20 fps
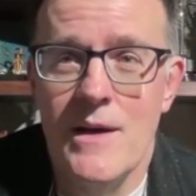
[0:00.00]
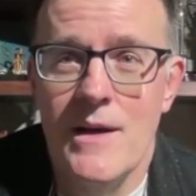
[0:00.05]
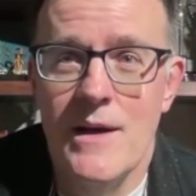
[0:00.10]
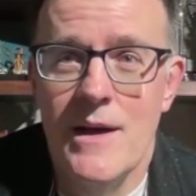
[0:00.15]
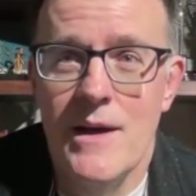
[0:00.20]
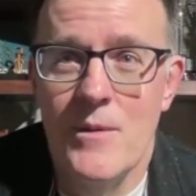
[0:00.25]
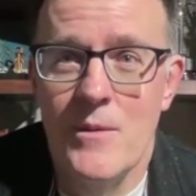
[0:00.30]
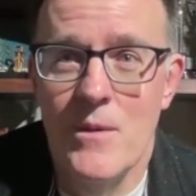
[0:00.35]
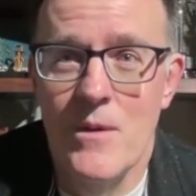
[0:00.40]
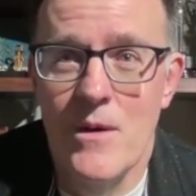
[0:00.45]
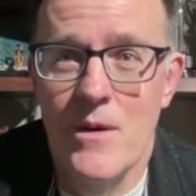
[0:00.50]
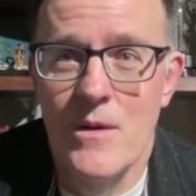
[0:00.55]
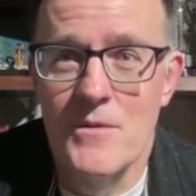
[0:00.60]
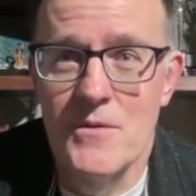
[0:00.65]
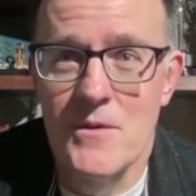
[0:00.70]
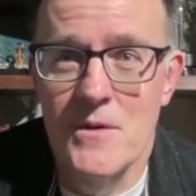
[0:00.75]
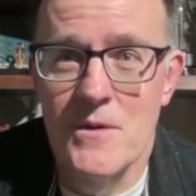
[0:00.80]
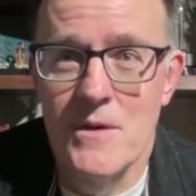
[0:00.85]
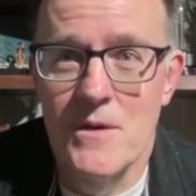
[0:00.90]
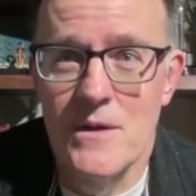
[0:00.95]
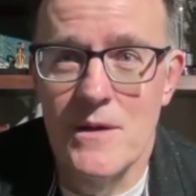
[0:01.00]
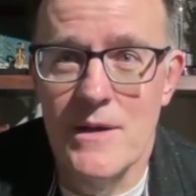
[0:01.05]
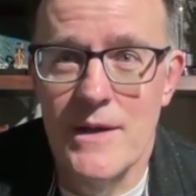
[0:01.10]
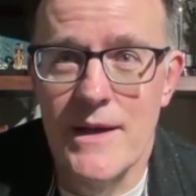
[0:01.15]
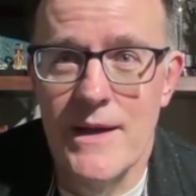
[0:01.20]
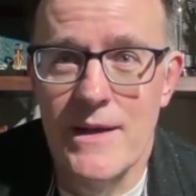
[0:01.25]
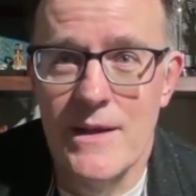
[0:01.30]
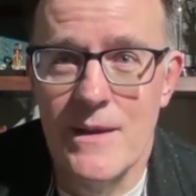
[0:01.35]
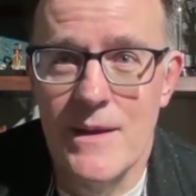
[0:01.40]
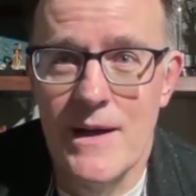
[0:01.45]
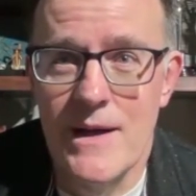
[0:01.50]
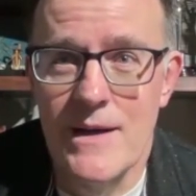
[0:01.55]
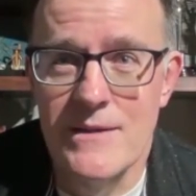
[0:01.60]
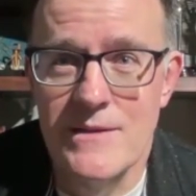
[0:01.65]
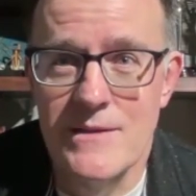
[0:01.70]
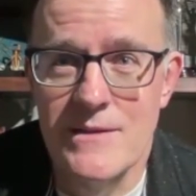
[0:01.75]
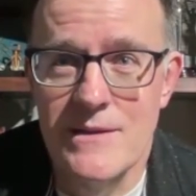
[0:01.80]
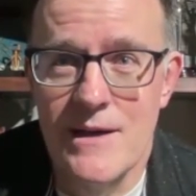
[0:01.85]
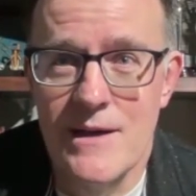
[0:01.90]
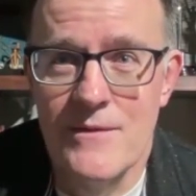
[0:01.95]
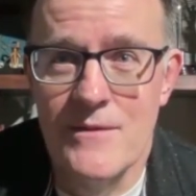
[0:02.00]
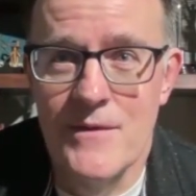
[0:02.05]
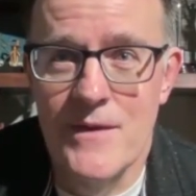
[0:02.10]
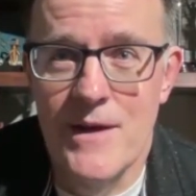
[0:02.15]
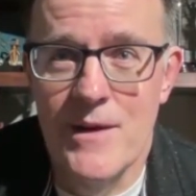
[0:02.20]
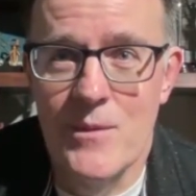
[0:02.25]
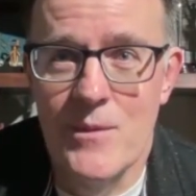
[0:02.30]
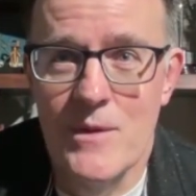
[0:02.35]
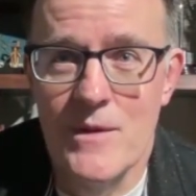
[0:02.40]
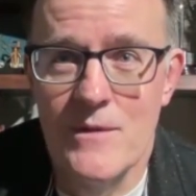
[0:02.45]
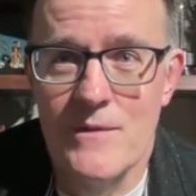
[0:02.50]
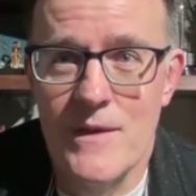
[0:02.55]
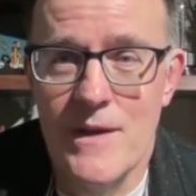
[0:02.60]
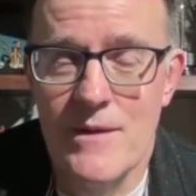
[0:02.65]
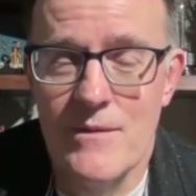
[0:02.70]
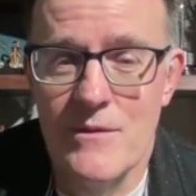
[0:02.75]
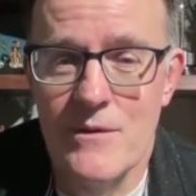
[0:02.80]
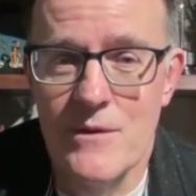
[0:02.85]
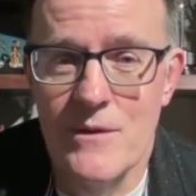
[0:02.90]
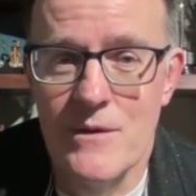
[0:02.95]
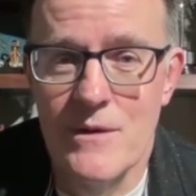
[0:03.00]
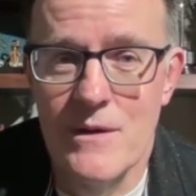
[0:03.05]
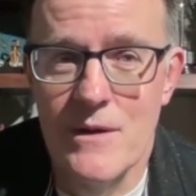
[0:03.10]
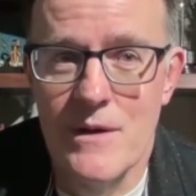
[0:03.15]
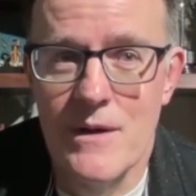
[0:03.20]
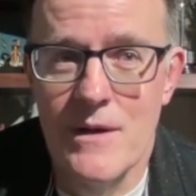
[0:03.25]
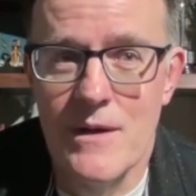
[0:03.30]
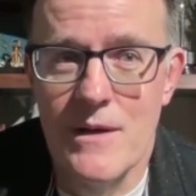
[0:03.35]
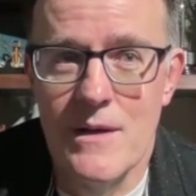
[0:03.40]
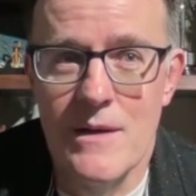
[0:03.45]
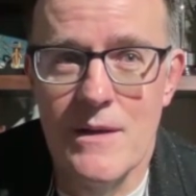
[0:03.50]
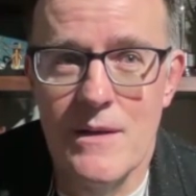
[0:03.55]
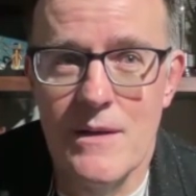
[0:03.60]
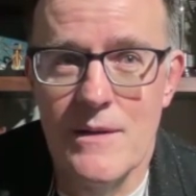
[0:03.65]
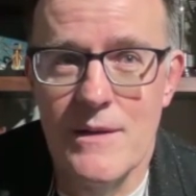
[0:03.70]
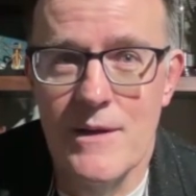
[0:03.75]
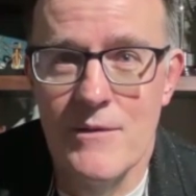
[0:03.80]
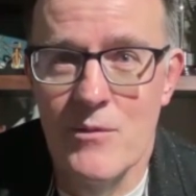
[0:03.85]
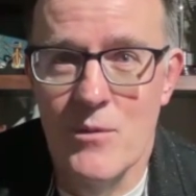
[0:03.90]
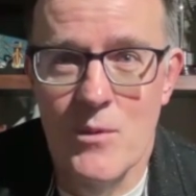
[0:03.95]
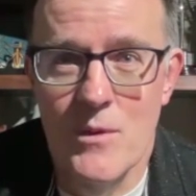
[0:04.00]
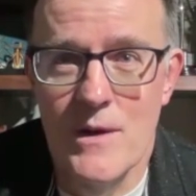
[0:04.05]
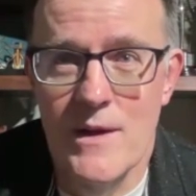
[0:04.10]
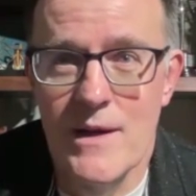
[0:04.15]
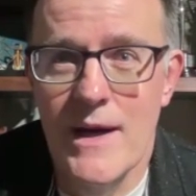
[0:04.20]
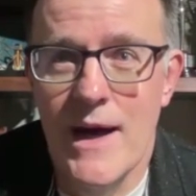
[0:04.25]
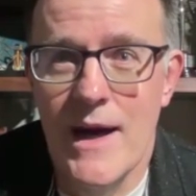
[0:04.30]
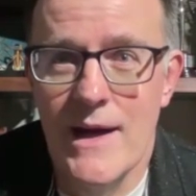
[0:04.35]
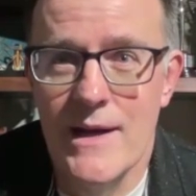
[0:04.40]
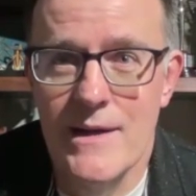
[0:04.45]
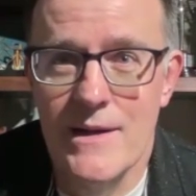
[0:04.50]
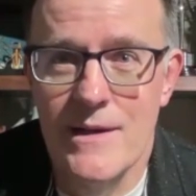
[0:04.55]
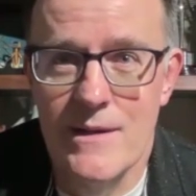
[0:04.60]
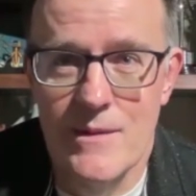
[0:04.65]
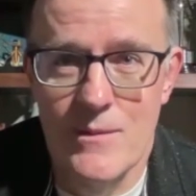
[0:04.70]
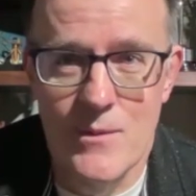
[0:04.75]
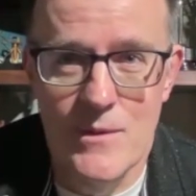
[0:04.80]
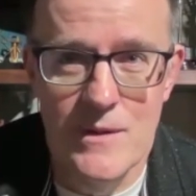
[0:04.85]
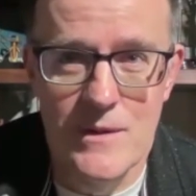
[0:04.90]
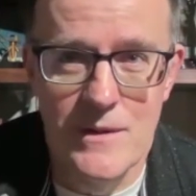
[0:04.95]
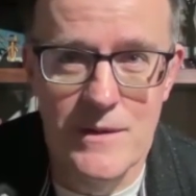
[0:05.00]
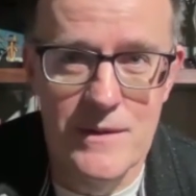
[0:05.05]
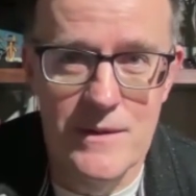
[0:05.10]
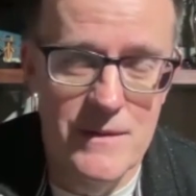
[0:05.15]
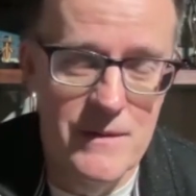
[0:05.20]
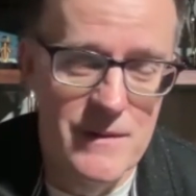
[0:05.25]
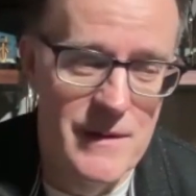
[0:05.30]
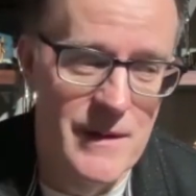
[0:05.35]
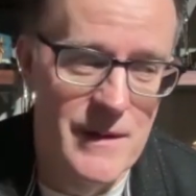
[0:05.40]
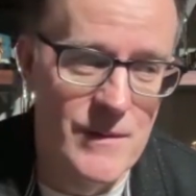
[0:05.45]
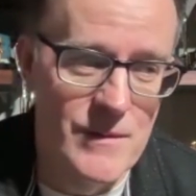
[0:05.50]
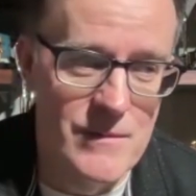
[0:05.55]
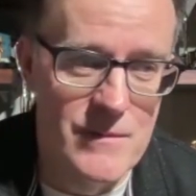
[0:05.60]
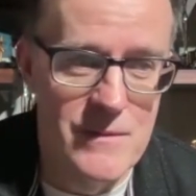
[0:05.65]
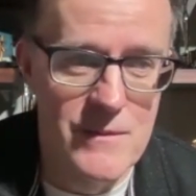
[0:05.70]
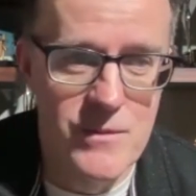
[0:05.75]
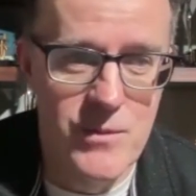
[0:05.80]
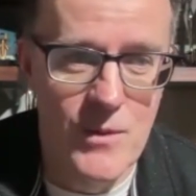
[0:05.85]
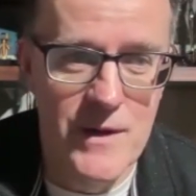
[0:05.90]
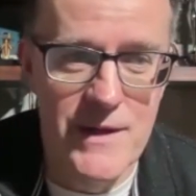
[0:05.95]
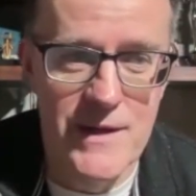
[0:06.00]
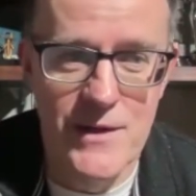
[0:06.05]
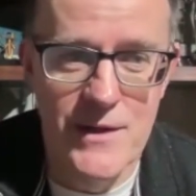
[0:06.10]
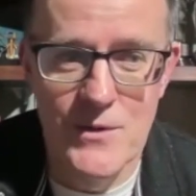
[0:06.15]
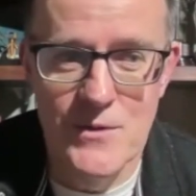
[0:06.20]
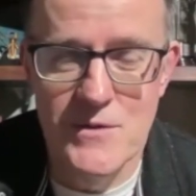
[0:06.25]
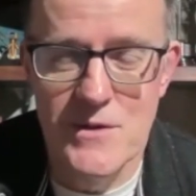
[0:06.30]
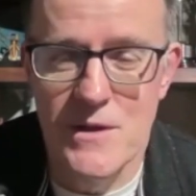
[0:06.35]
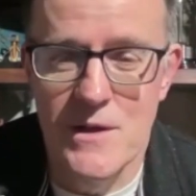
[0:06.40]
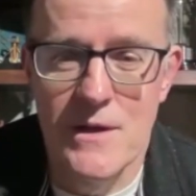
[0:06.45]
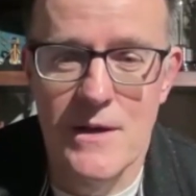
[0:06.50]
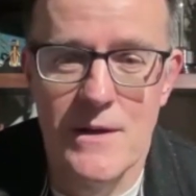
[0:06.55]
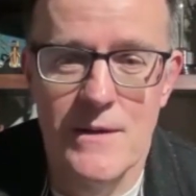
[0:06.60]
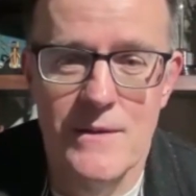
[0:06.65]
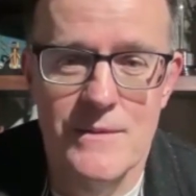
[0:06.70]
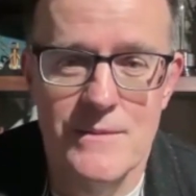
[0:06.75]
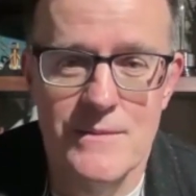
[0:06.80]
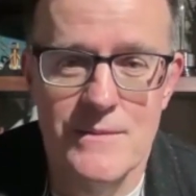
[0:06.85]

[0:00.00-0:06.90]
and we're also going to get a lot of stuff that we've never would have gotten with 20 years ago.